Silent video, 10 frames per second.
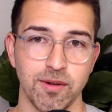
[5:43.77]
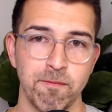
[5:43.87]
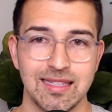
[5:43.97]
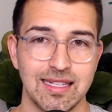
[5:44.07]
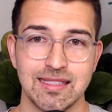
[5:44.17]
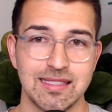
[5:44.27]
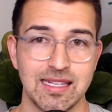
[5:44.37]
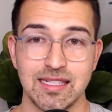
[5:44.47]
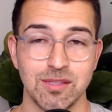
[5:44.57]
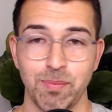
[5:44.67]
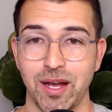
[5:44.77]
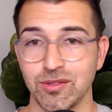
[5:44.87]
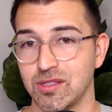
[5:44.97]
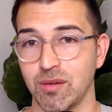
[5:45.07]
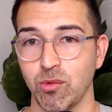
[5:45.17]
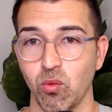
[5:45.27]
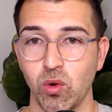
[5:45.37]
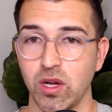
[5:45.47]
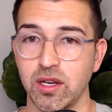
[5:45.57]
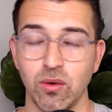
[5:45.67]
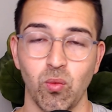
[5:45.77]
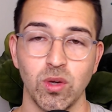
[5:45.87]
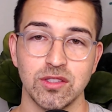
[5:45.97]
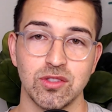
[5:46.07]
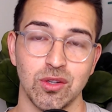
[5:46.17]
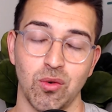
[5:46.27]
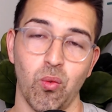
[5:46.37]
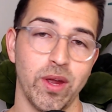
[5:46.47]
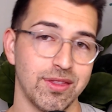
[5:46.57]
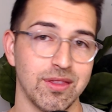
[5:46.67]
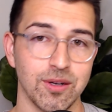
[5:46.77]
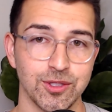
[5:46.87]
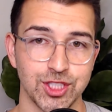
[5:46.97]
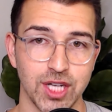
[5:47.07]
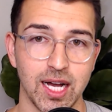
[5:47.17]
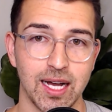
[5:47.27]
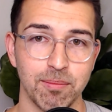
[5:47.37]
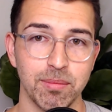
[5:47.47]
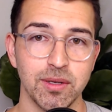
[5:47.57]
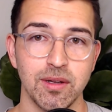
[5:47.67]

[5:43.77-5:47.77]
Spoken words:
And let's say spouse number one wants to quit their job